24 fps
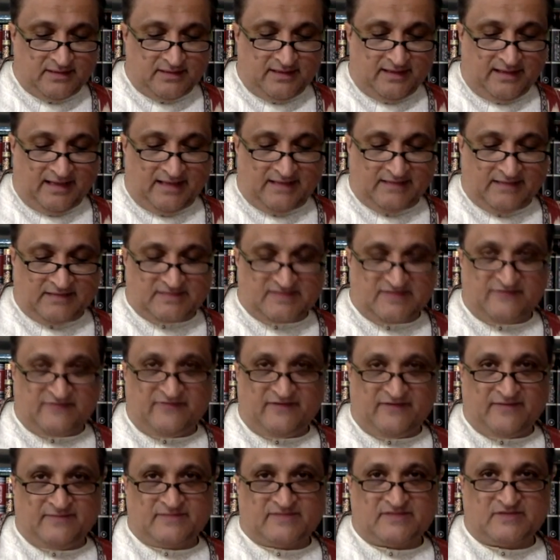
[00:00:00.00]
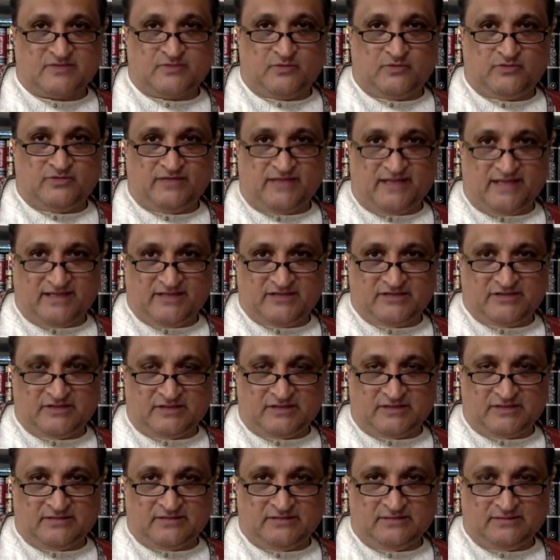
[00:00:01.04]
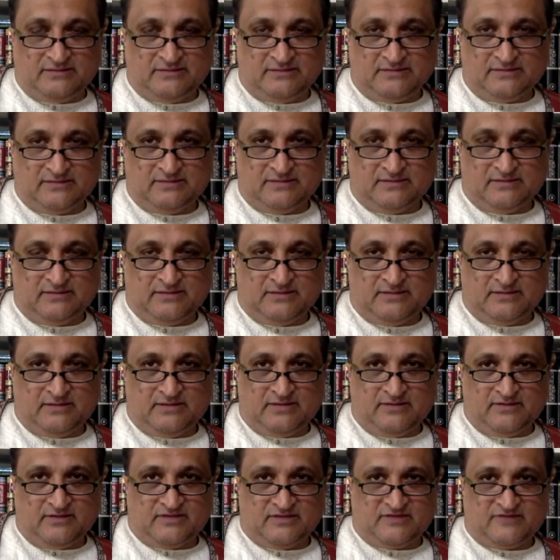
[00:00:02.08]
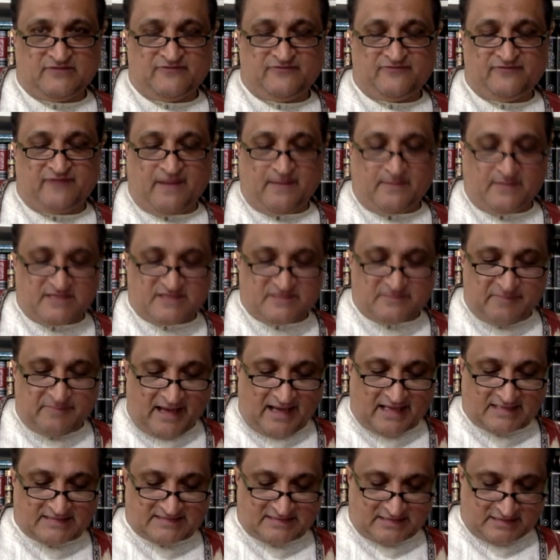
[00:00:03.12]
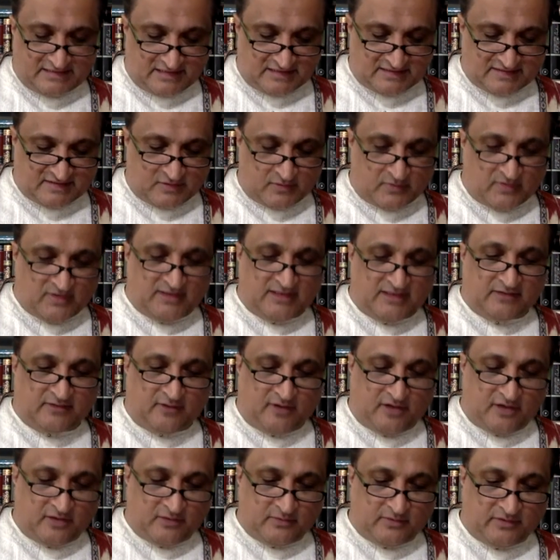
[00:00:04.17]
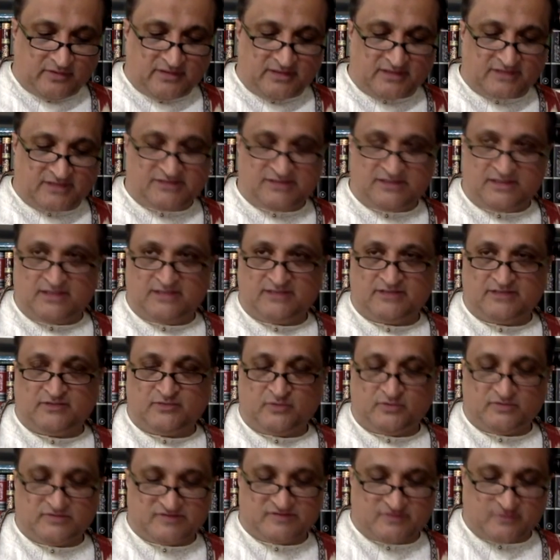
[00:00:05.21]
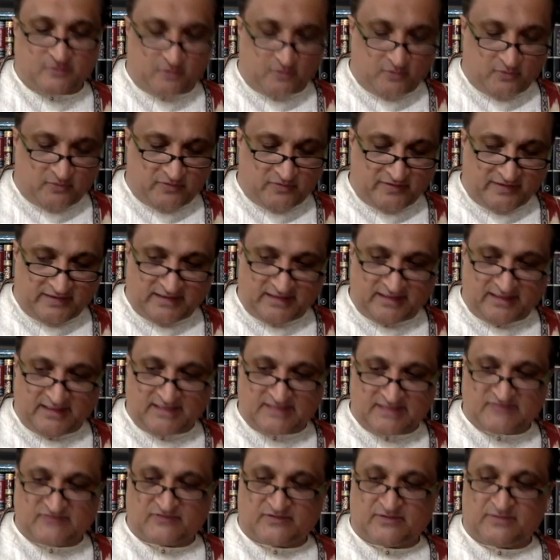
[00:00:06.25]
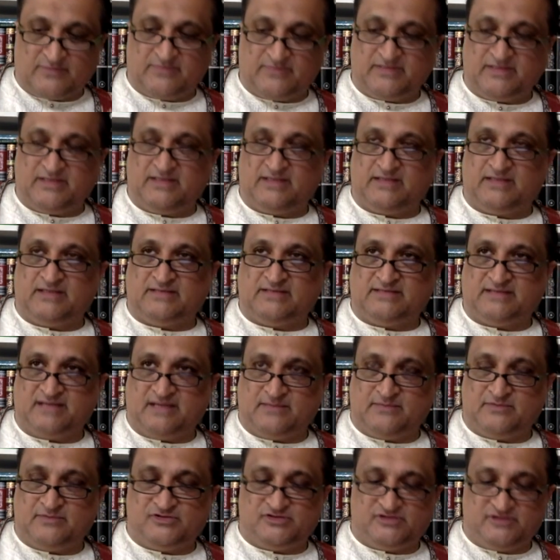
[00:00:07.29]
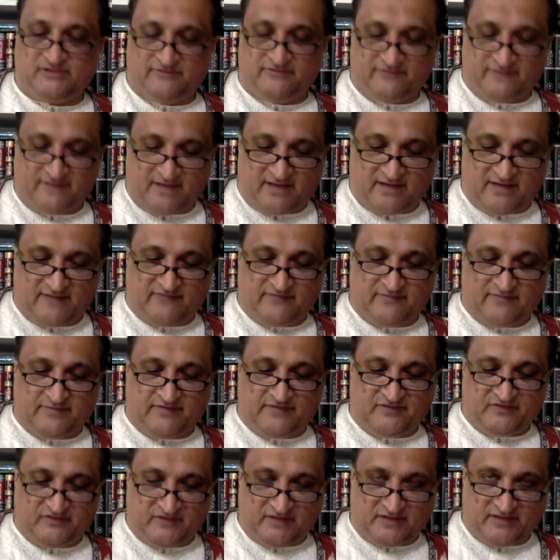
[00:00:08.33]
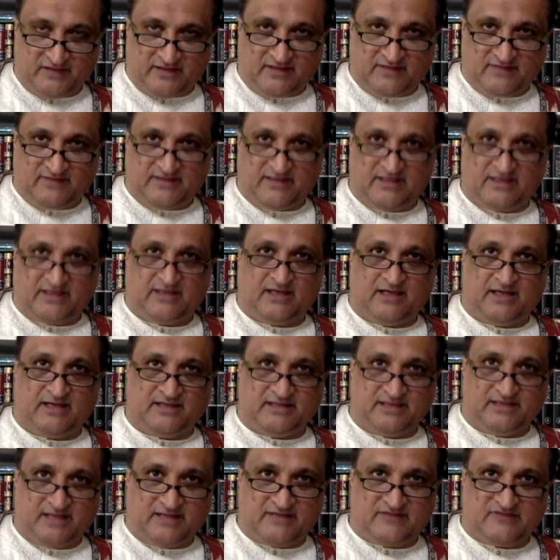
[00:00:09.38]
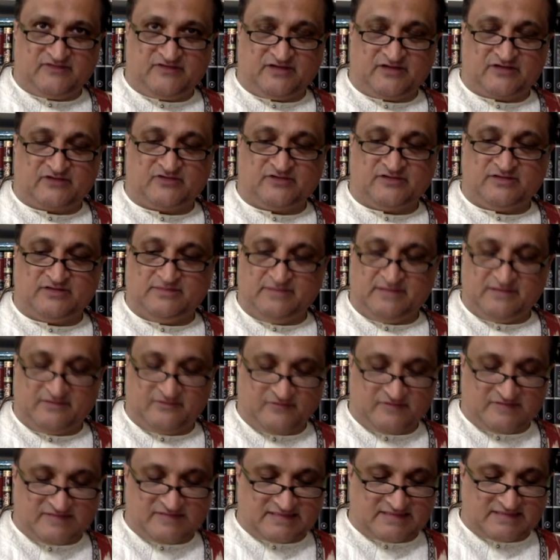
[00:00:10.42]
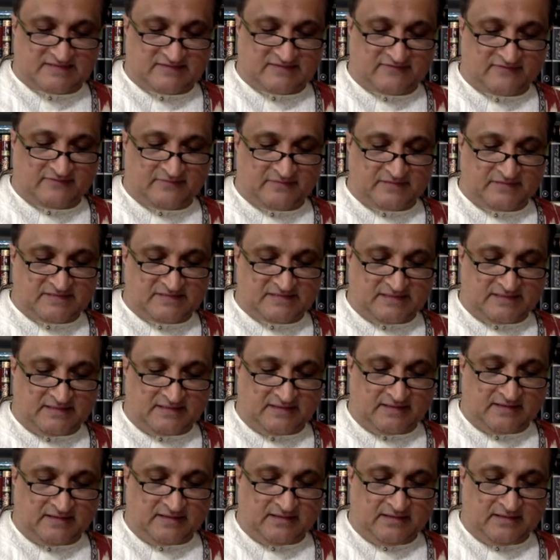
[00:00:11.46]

And there's a famous quotation there's a famous passage. It's a really long one. Ashtiani quotes the whole thing. It's from the Kitab al-Shifa of Ibn Sina, the Ilahiyat section, the metaphysics of Ibn Sina.